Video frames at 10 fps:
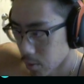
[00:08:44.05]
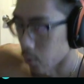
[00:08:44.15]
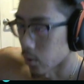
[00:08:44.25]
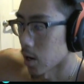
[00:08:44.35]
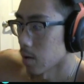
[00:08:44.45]

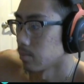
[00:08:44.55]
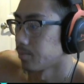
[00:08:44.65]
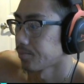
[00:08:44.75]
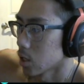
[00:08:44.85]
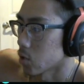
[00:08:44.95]
Okay.
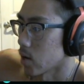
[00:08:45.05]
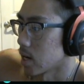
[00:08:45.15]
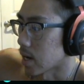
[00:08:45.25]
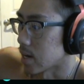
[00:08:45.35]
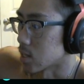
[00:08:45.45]

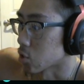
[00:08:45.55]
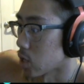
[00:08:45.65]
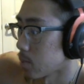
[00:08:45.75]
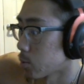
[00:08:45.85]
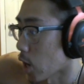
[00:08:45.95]
Creating a
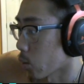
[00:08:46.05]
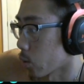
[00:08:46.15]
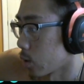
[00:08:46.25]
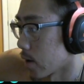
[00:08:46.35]
scream shockwave